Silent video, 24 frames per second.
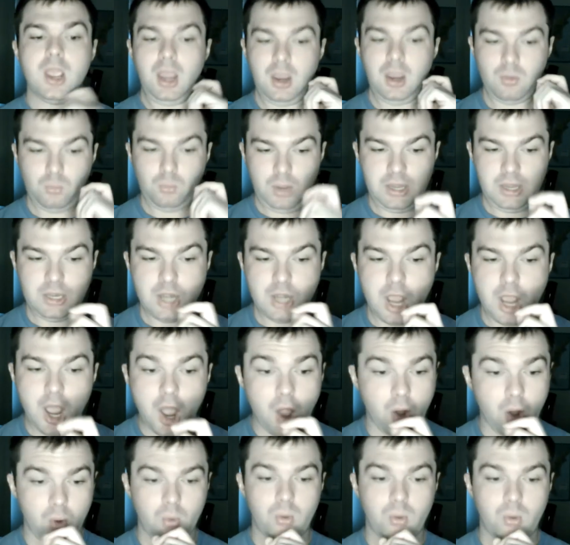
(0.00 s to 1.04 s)
And we
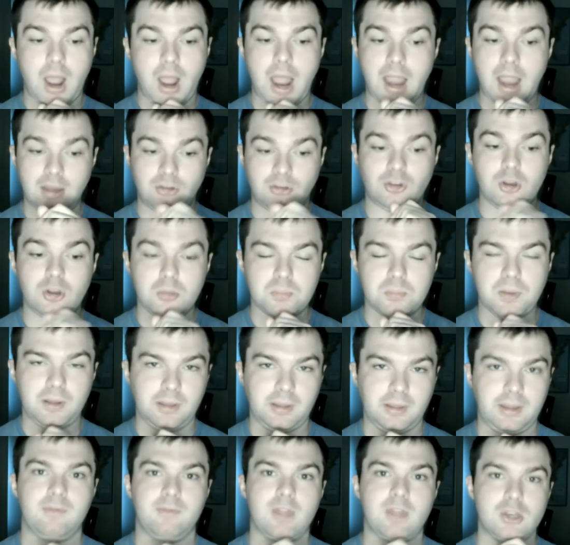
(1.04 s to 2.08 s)
know, I do
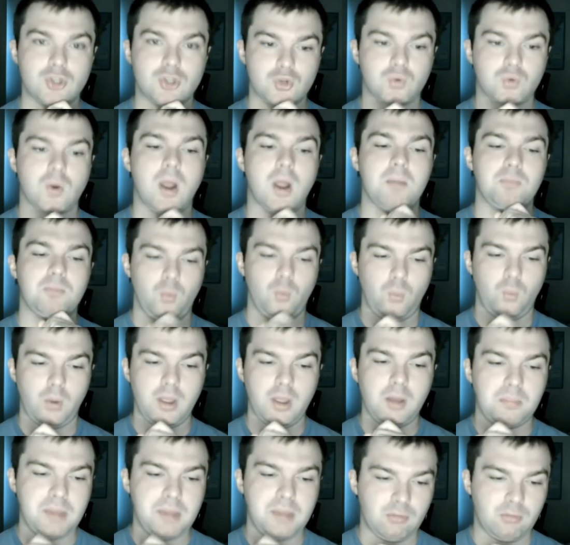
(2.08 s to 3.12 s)
believe, that Trump
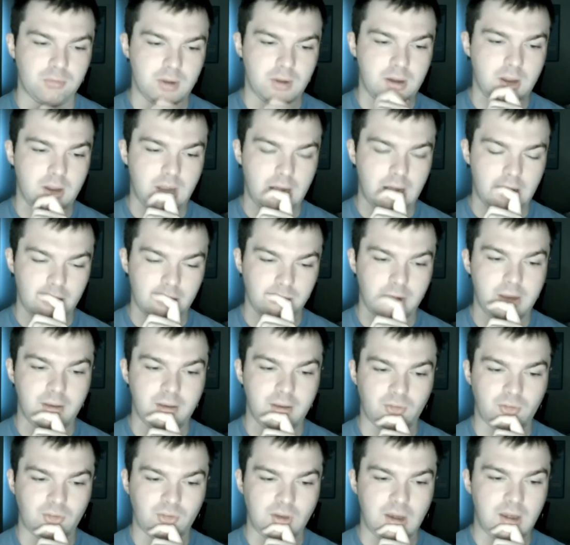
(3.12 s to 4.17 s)
will be
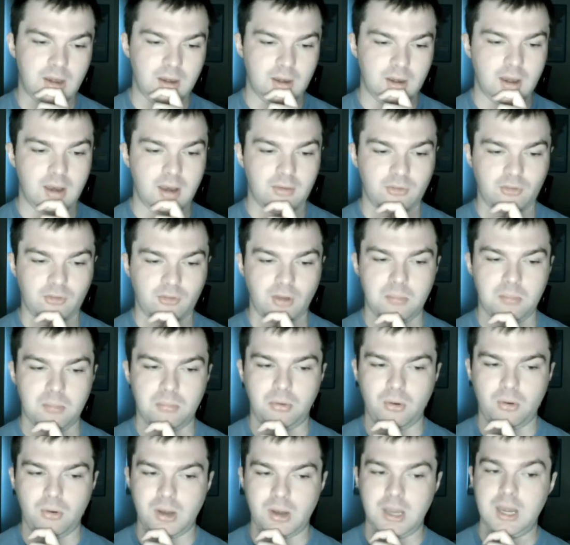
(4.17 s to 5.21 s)
reinstated at some
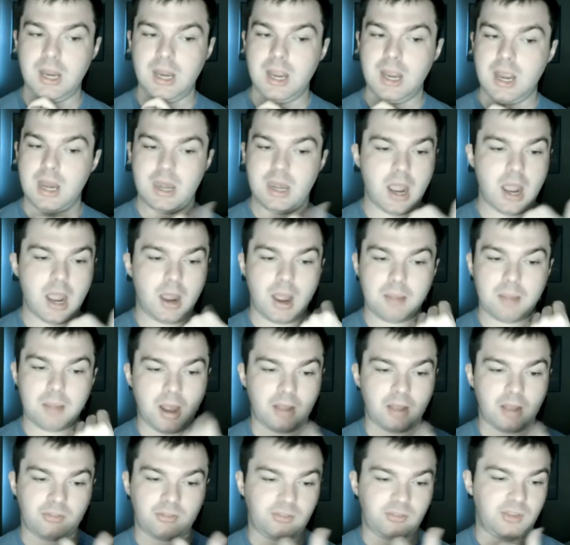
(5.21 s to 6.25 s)
point. Now, I'm
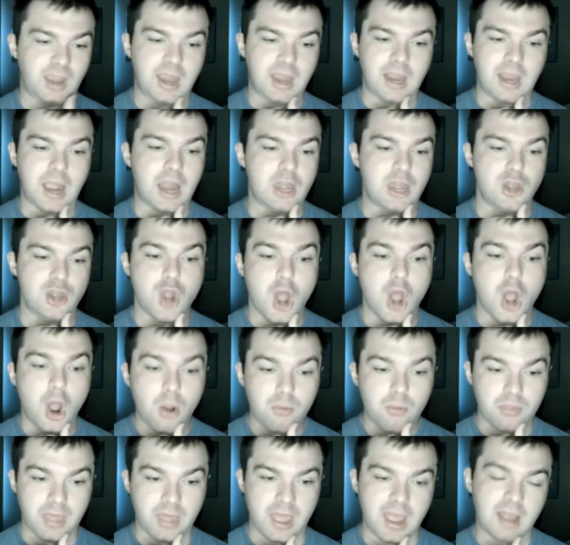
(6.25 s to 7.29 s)
not saying I
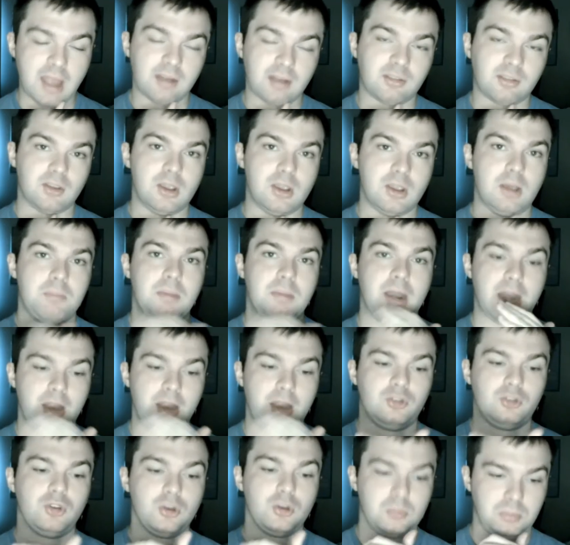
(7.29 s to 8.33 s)
know that, but I
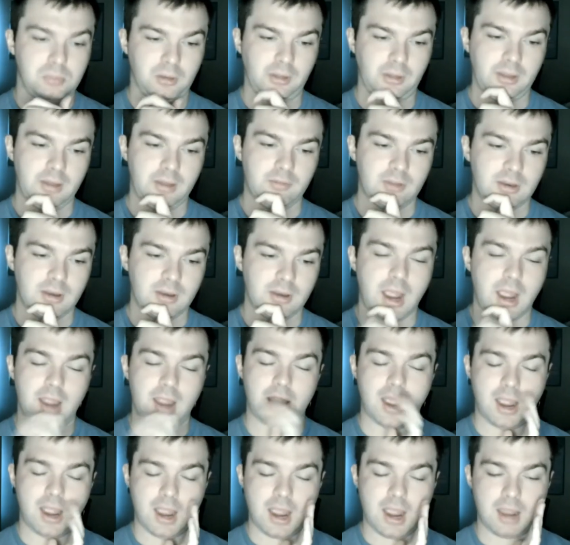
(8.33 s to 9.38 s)
do believe it.
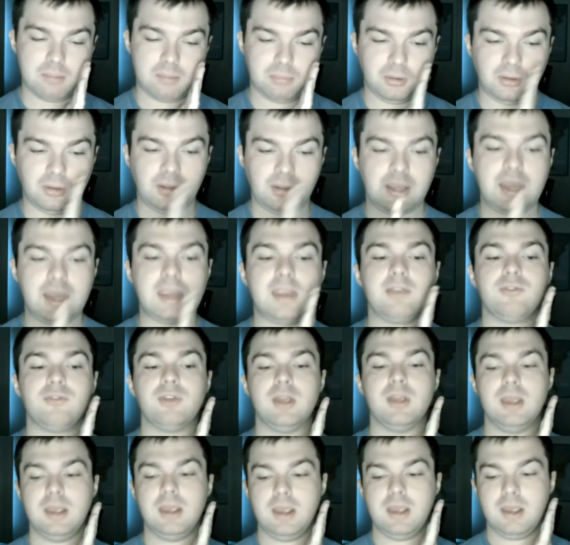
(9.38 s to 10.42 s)
I believe
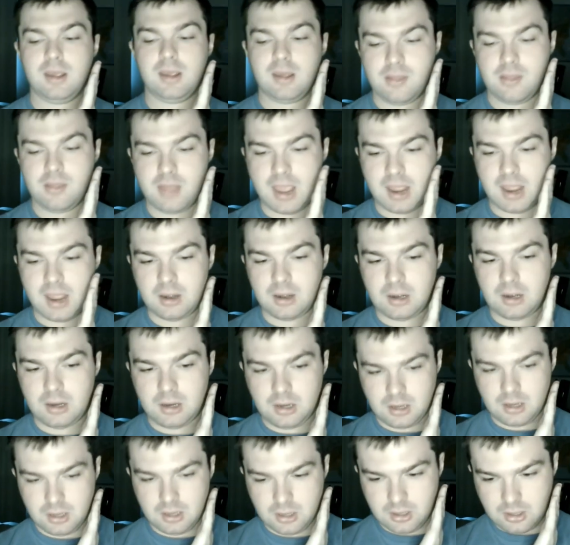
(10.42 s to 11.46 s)
that
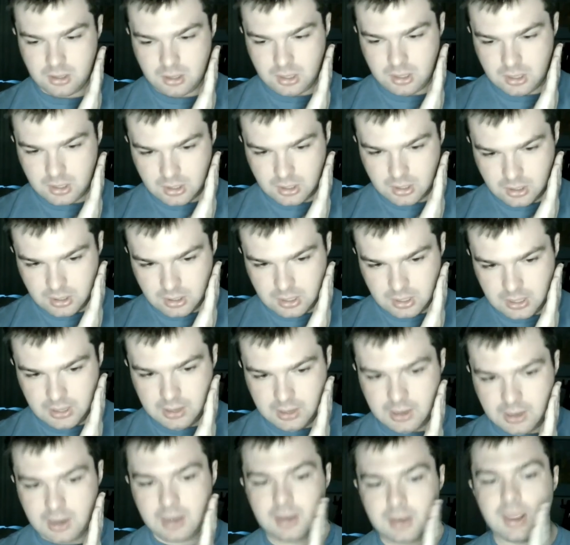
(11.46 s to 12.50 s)

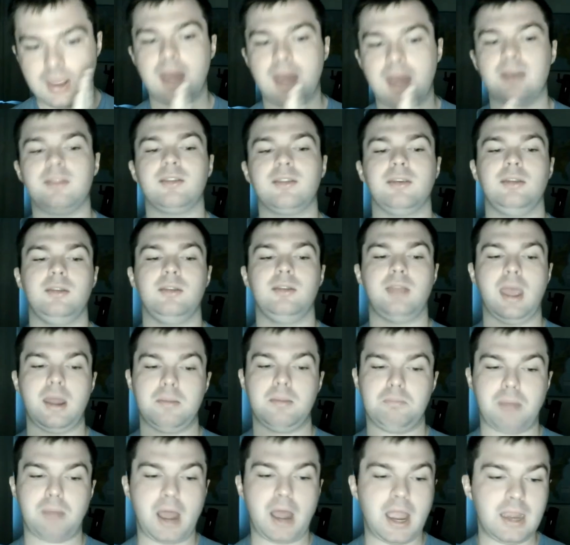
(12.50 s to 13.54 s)

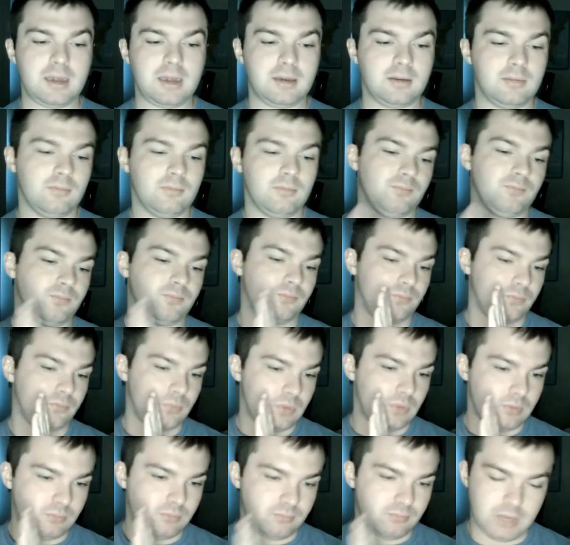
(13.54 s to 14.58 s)
that Biden,
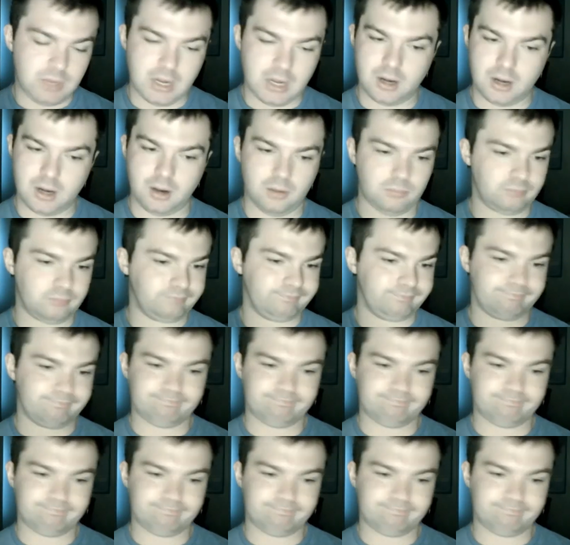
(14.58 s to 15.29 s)
you know,